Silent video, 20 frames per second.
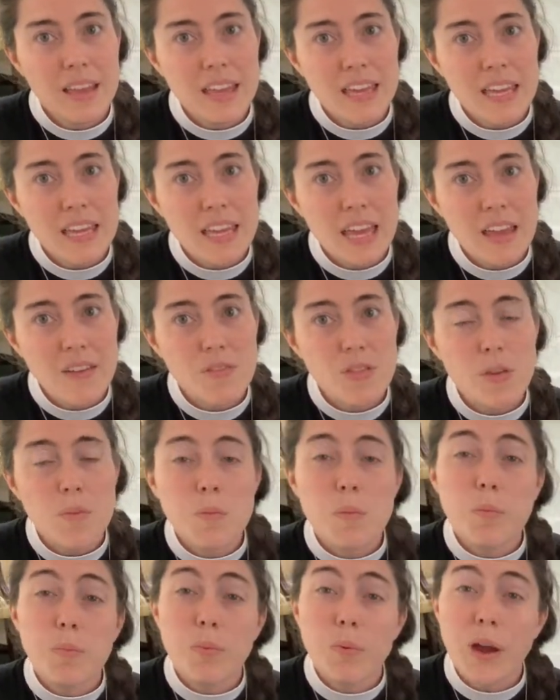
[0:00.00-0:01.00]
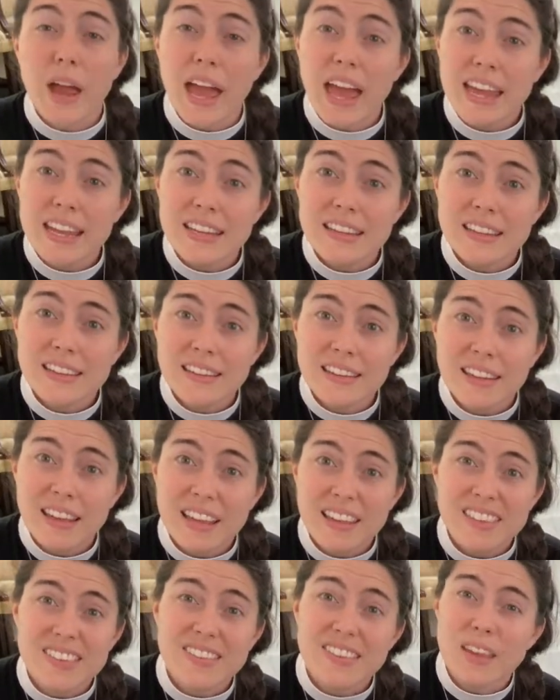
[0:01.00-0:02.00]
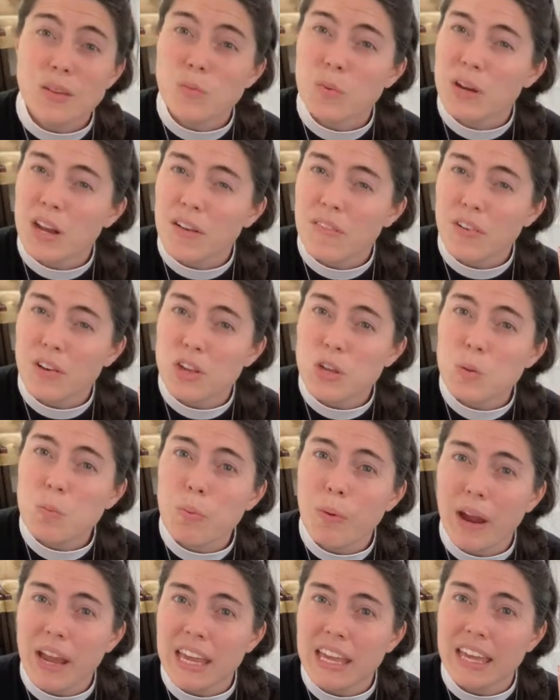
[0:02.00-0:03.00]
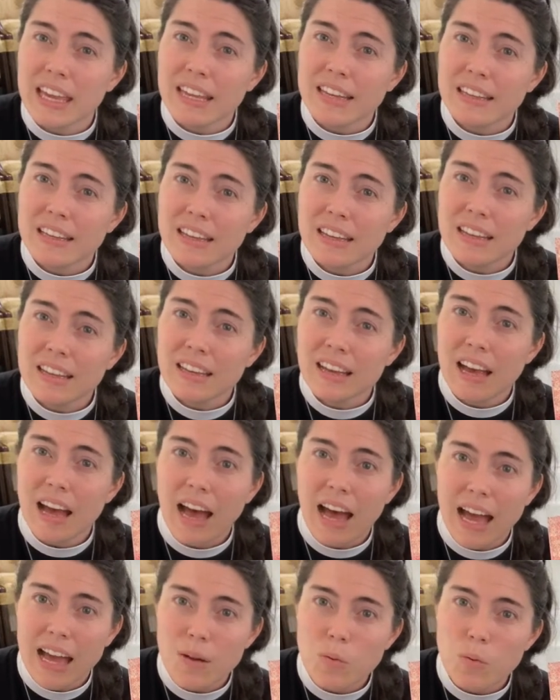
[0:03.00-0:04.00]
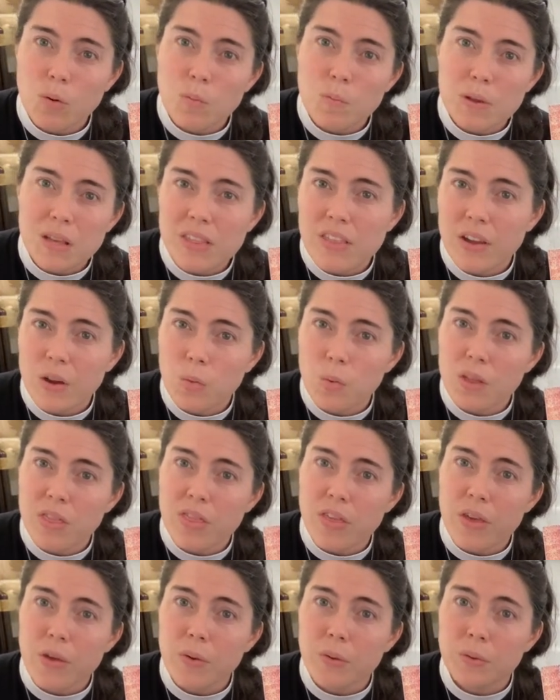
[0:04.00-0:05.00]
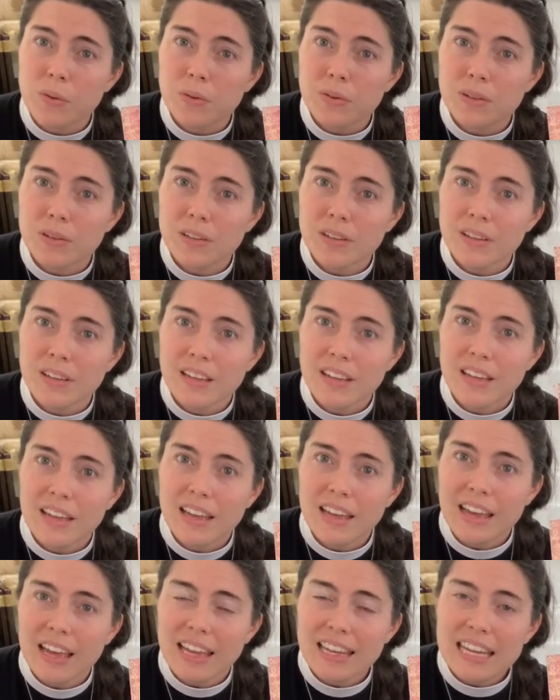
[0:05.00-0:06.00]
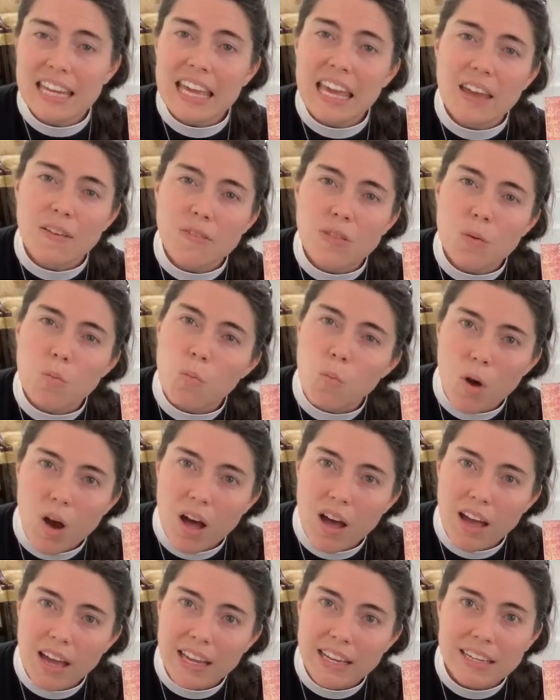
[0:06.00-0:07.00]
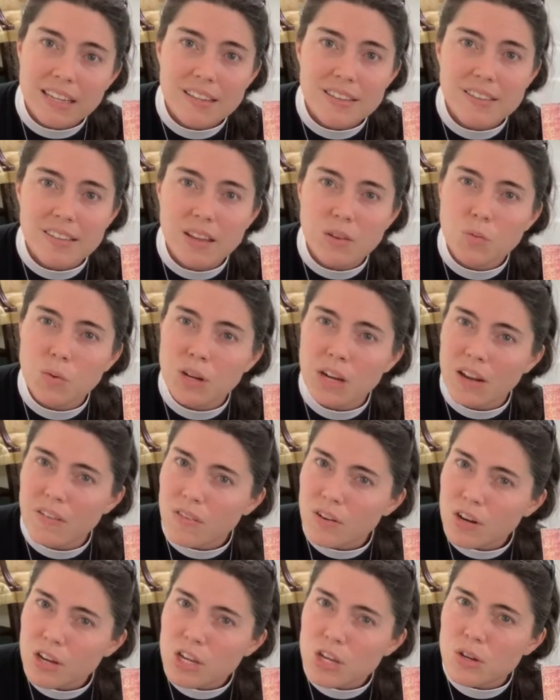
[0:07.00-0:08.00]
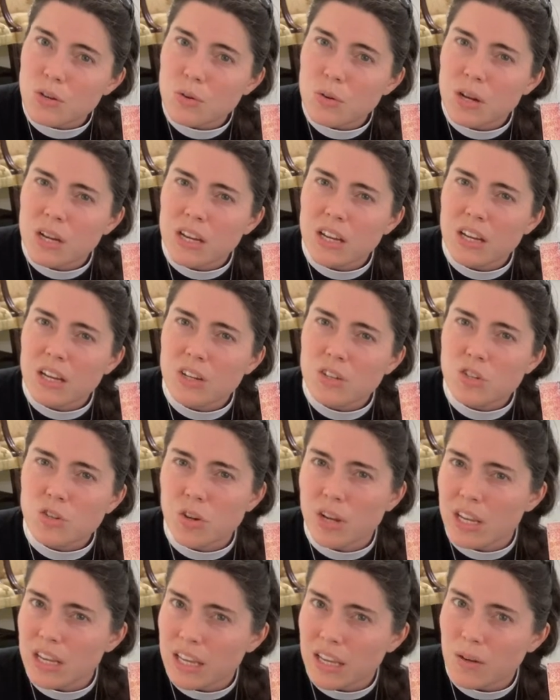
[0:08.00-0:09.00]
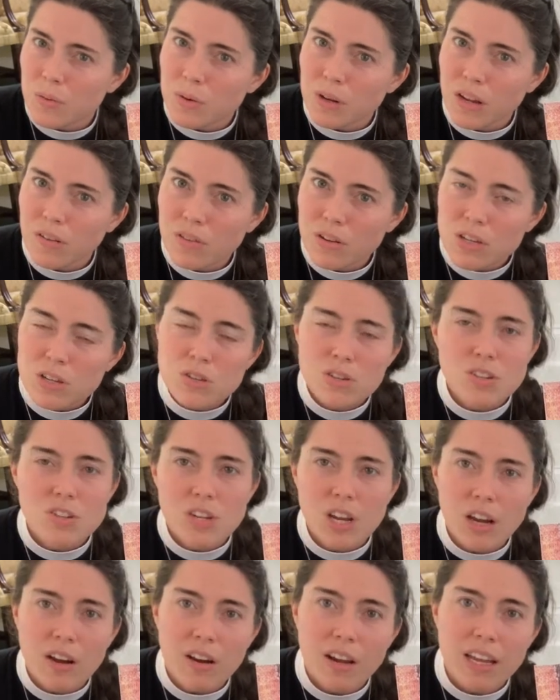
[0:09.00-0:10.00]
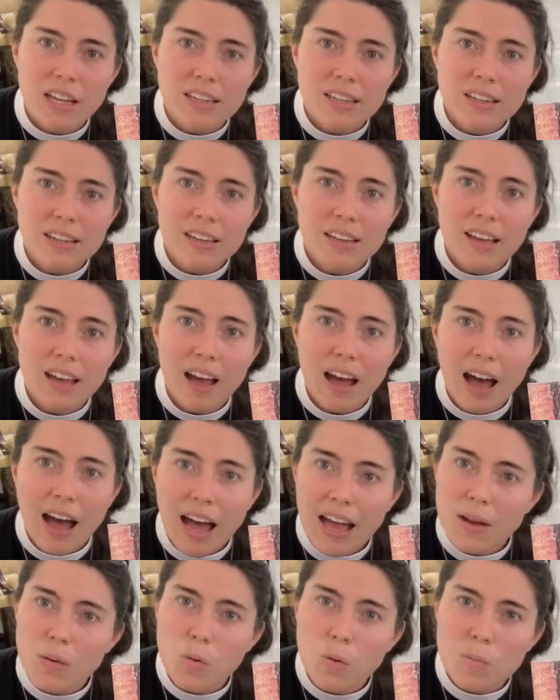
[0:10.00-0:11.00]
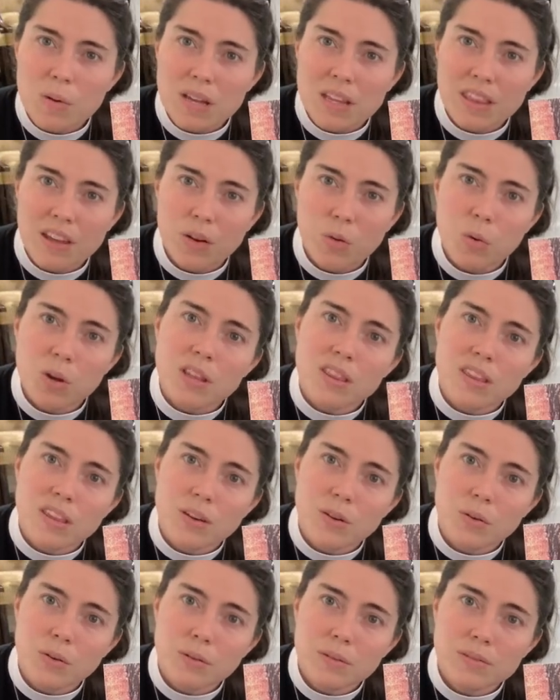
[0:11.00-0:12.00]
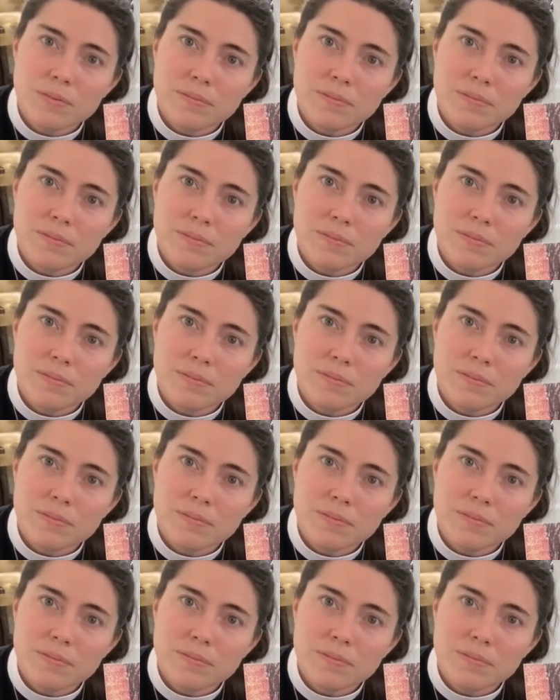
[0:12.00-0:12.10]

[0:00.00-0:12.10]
He gave them bread and said, Whenever you break it, I will be there with you. And he gave them wine and said, Whenever you drink it, whenever you share it, I will be there with you.